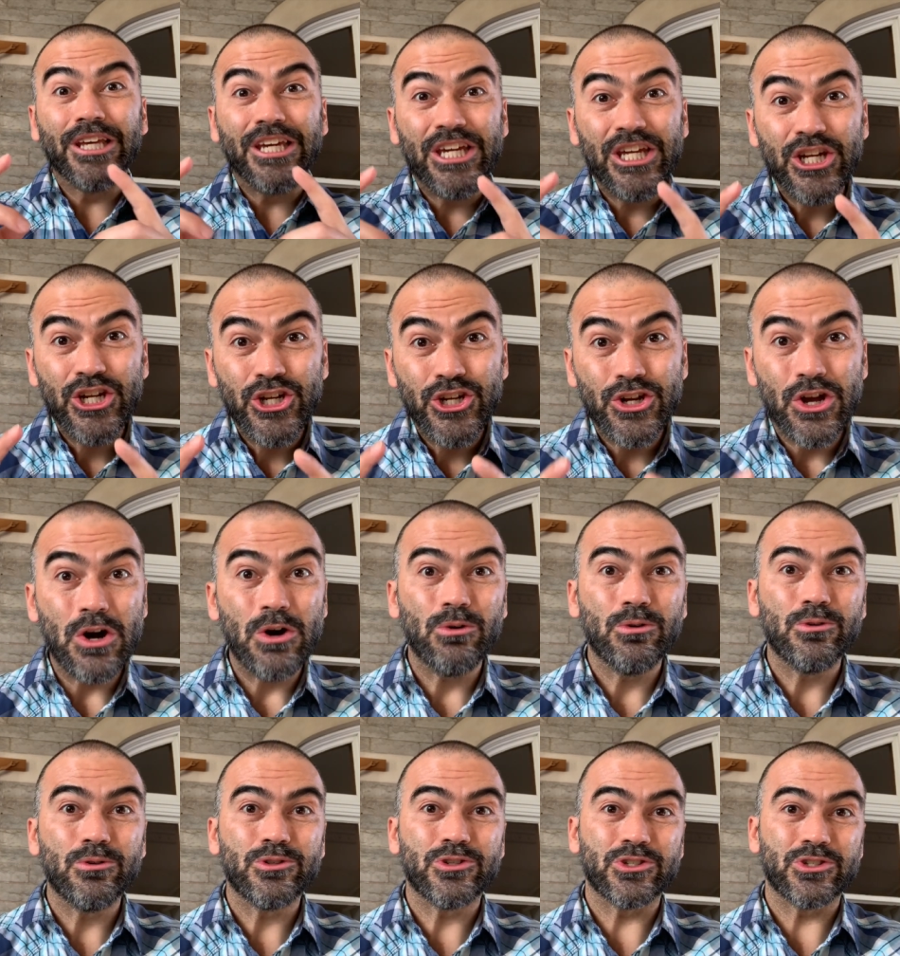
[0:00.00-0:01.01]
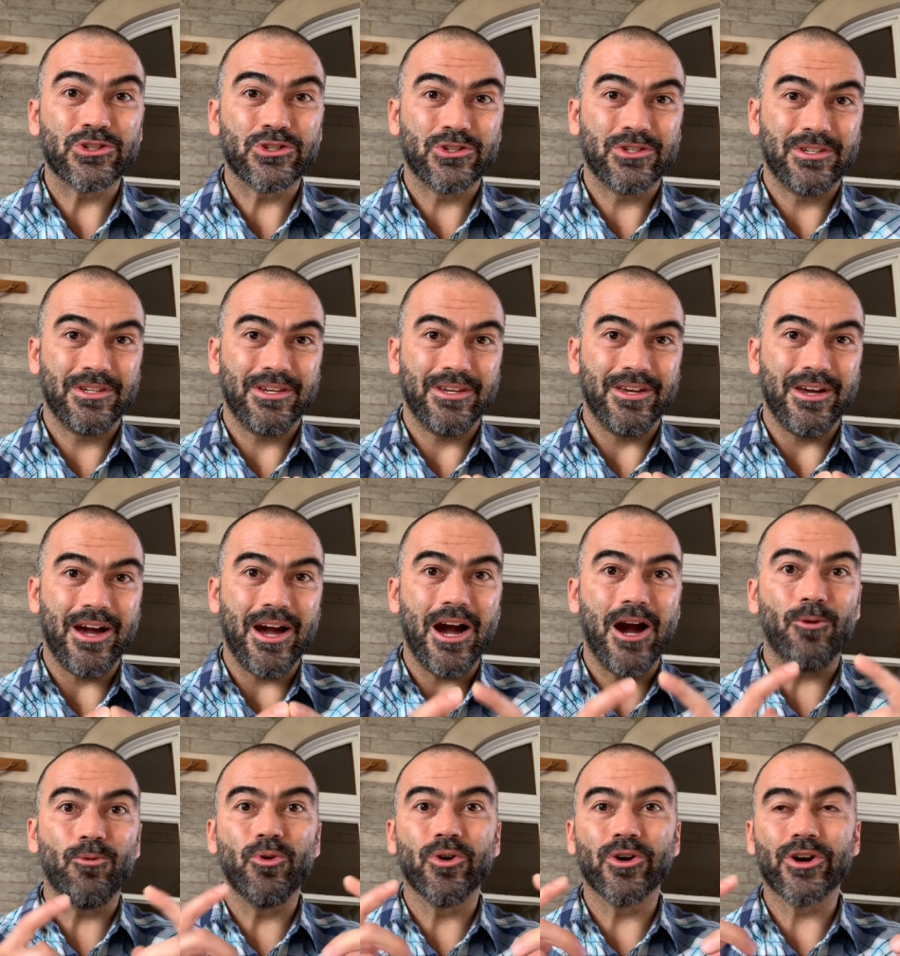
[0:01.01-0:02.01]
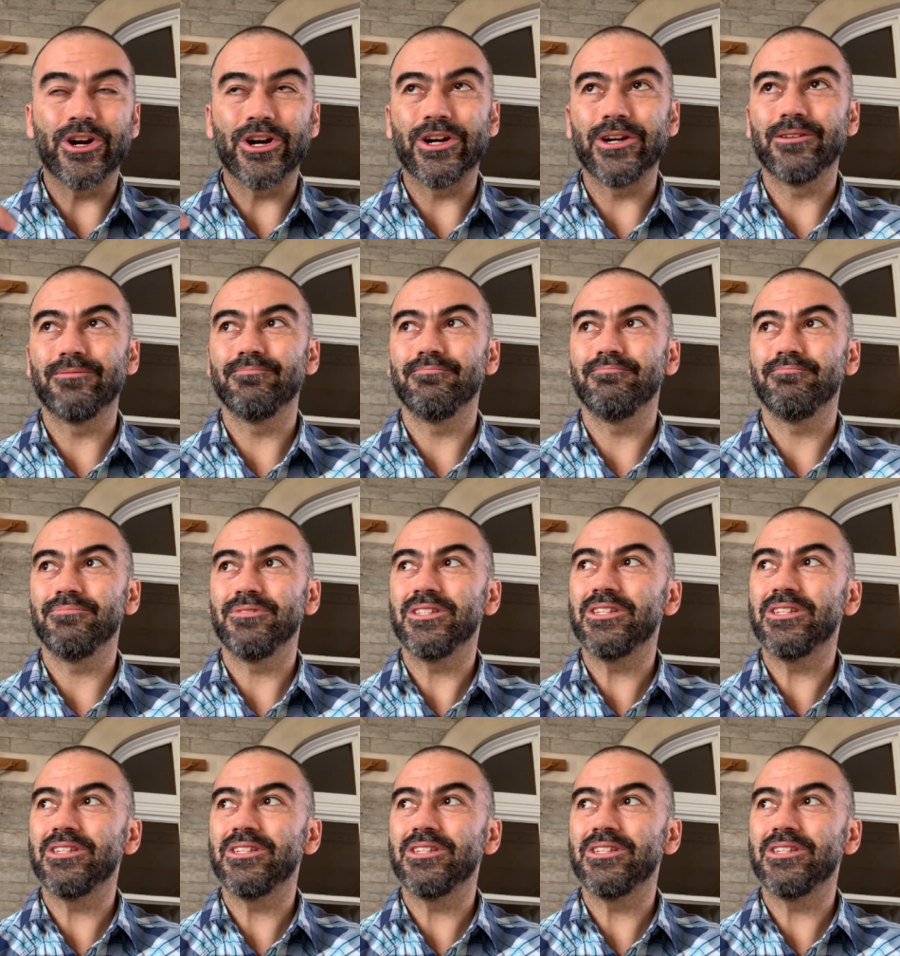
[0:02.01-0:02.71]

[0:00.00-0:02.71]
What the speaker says: he knows our